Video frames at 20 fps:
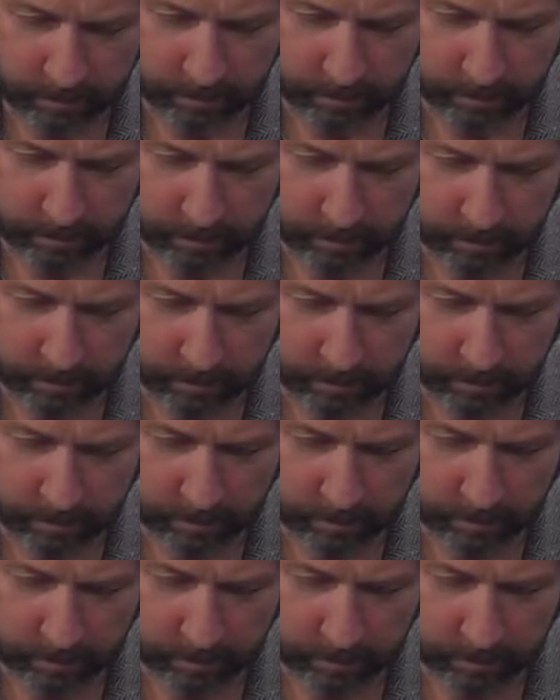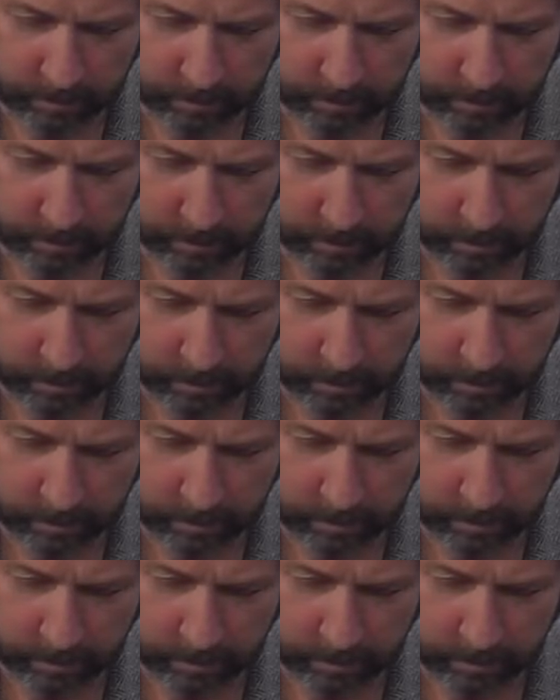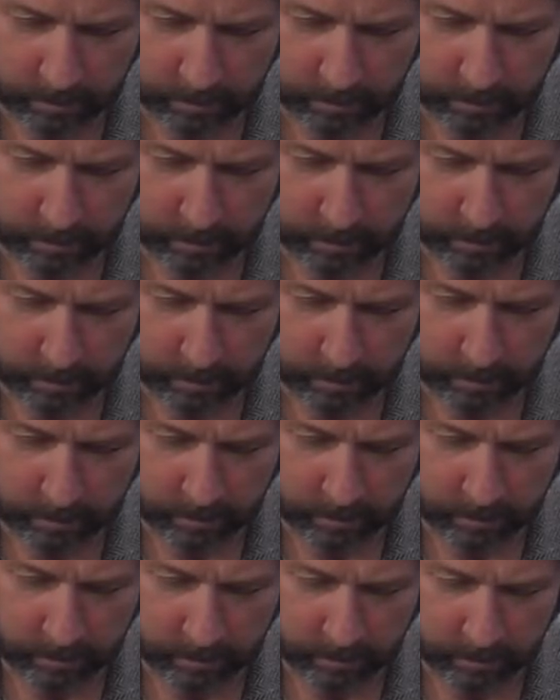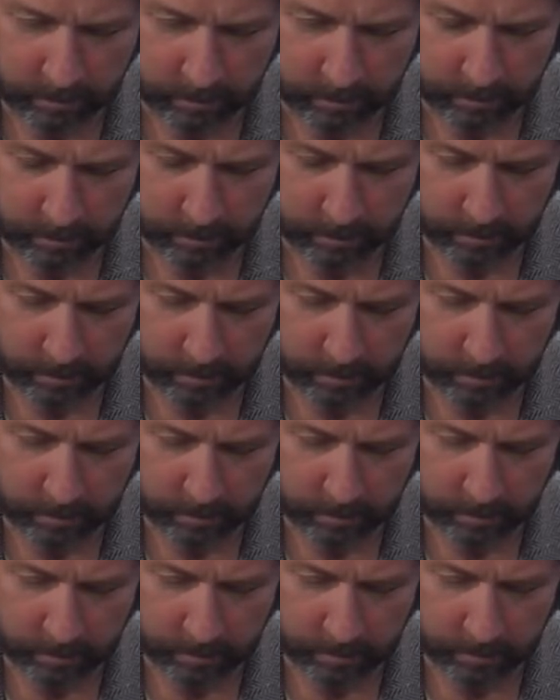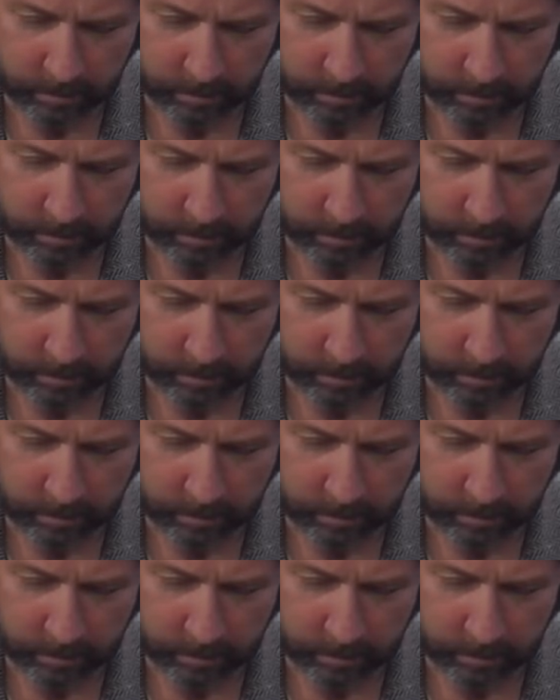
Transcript: (silent)